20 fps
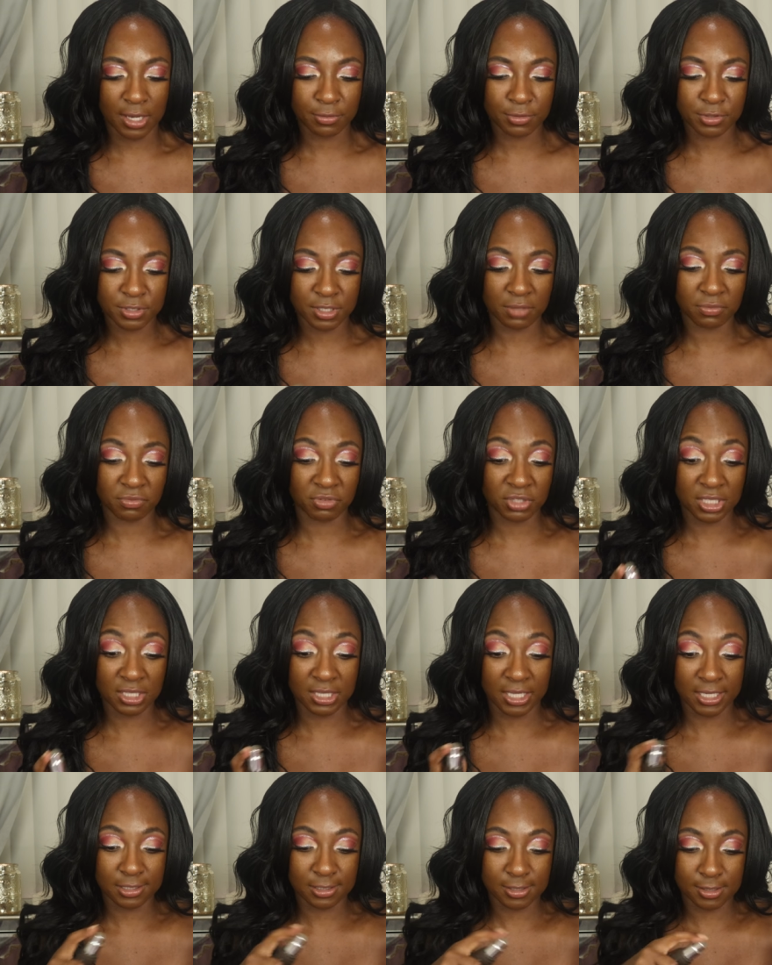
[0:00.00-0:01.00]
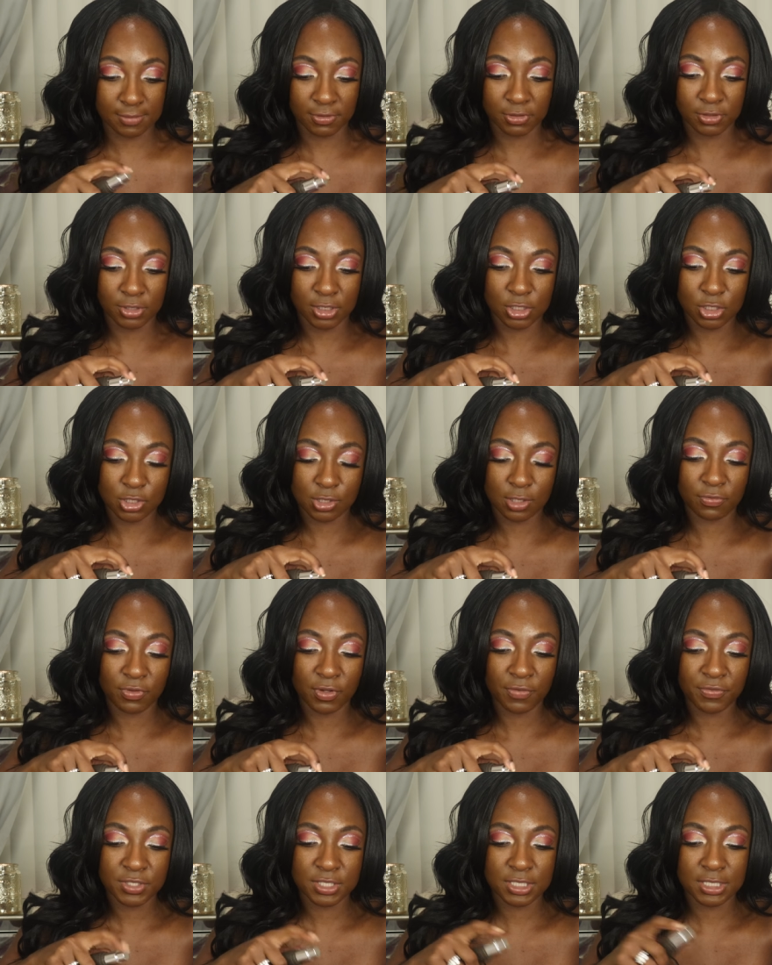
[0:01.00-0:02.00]
hours. I really like this foundation. If
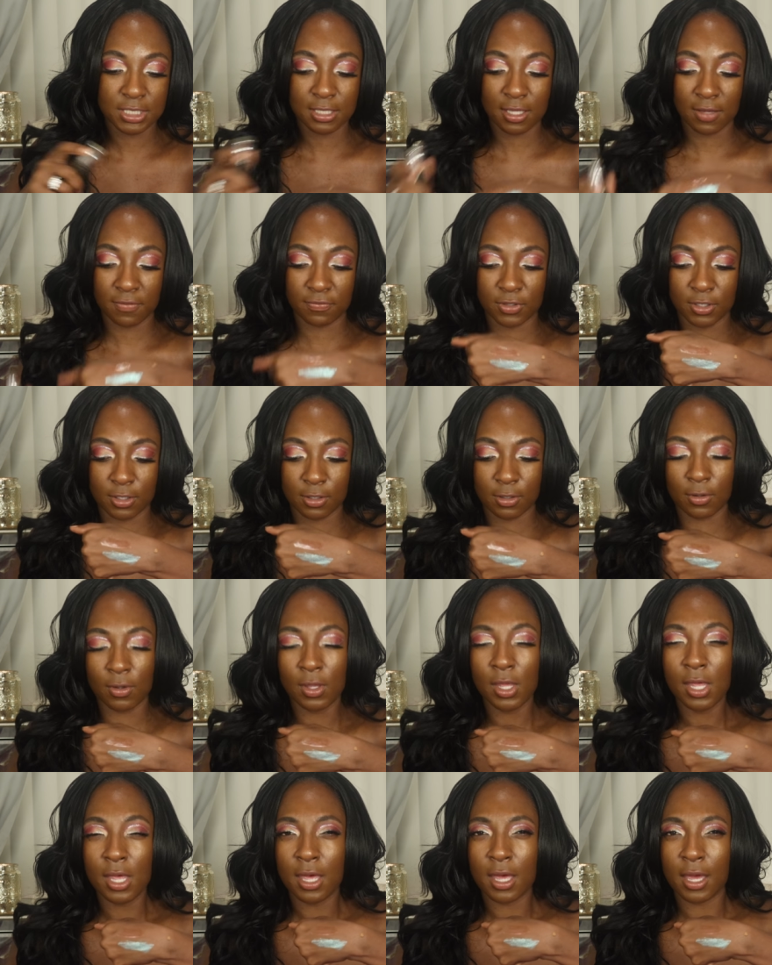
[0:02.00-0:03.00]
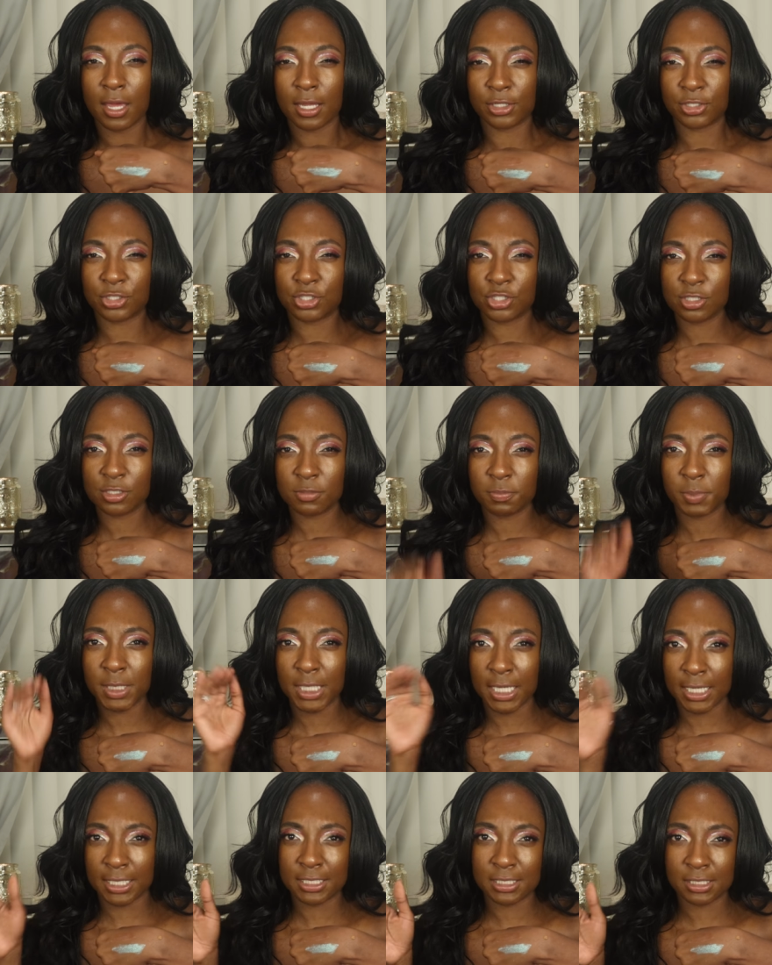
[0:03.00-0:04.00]
you haven't seen that video, it should
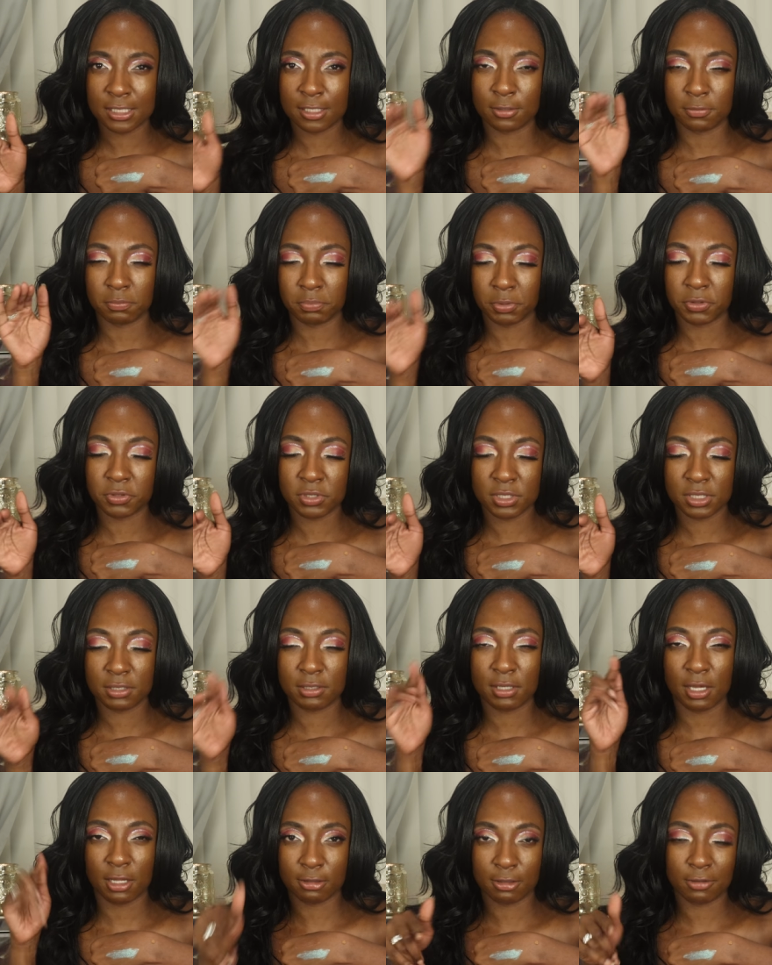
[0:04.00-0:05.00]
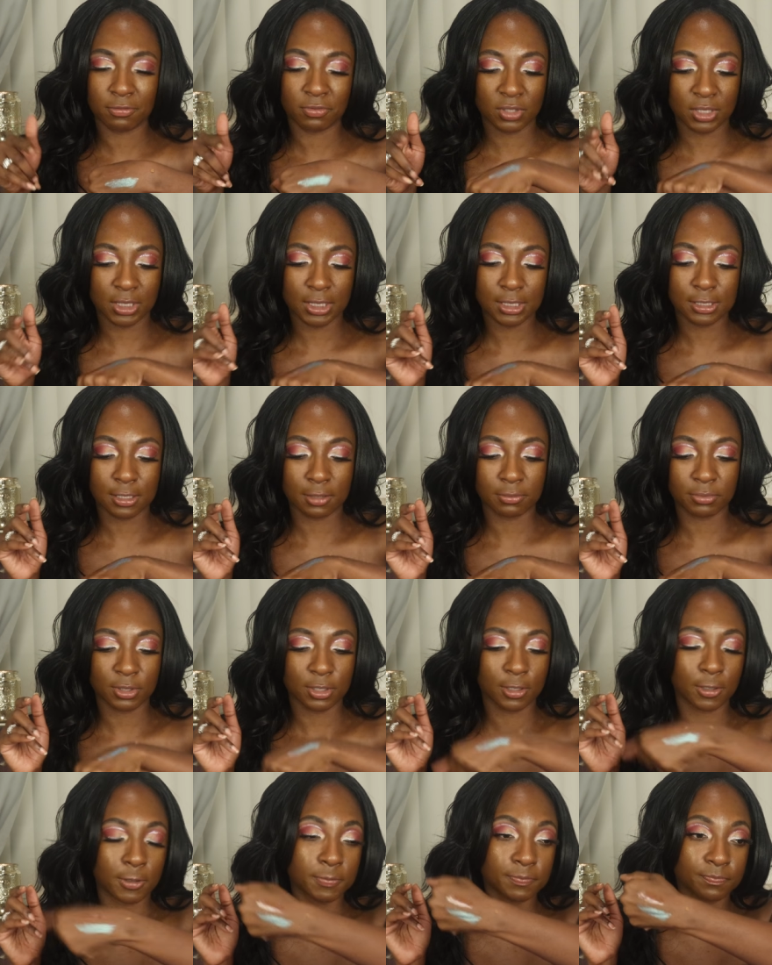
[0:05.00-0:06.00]
be edited and posted. I'll leave a link down
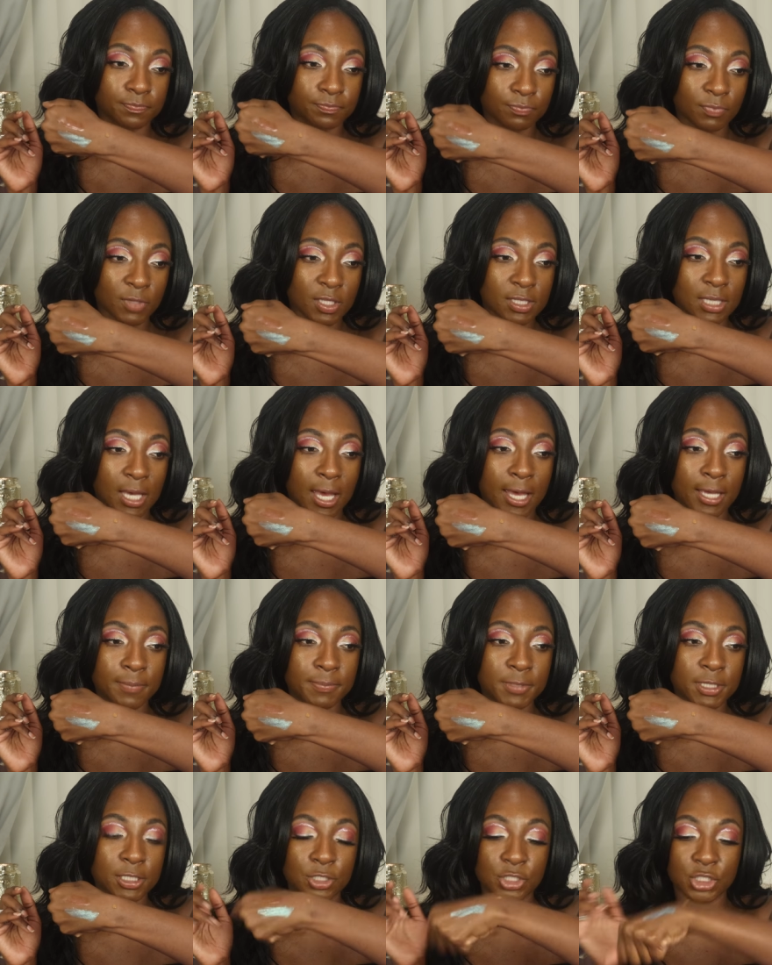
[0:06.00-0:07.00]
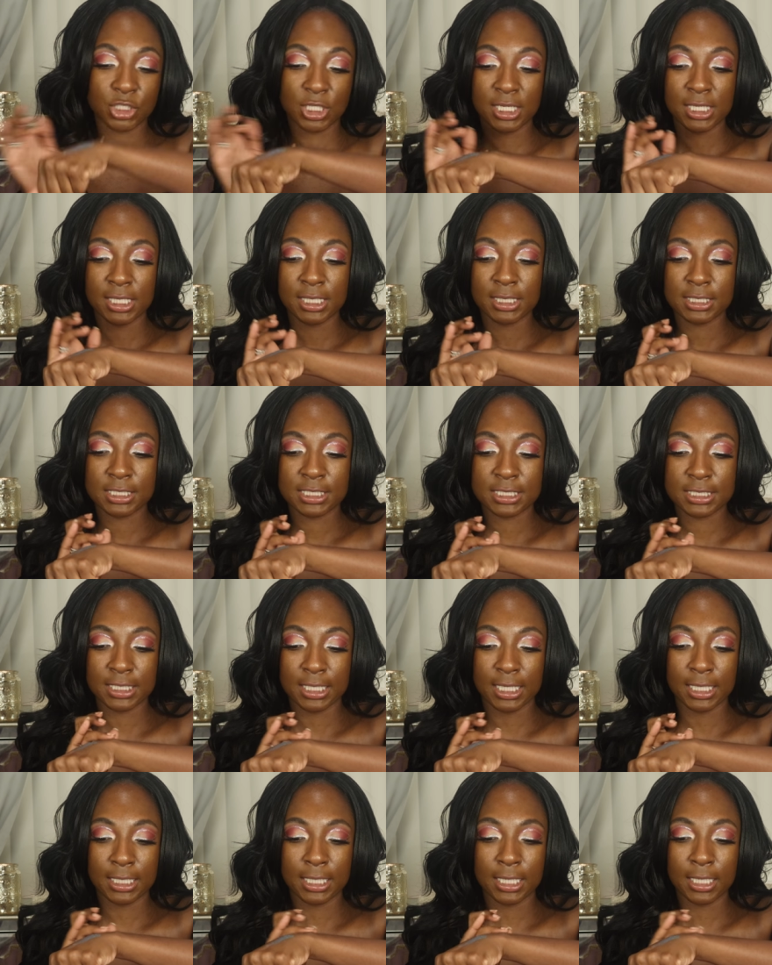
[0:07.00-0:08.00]
below. The, I'm in the shade
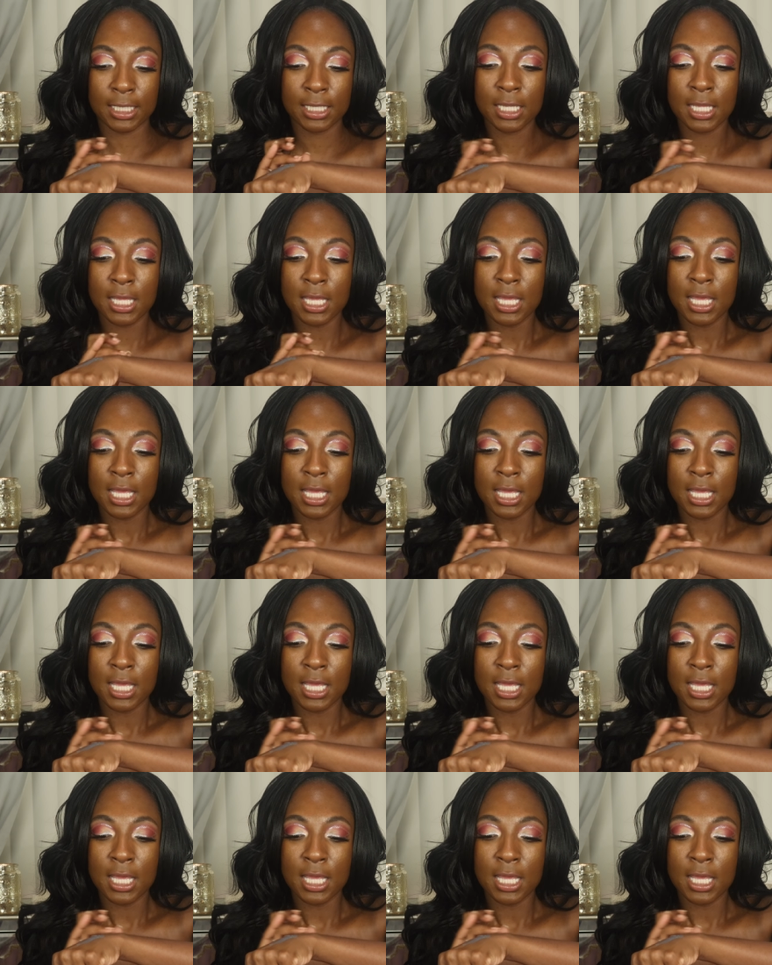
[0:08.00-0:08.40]
Sienna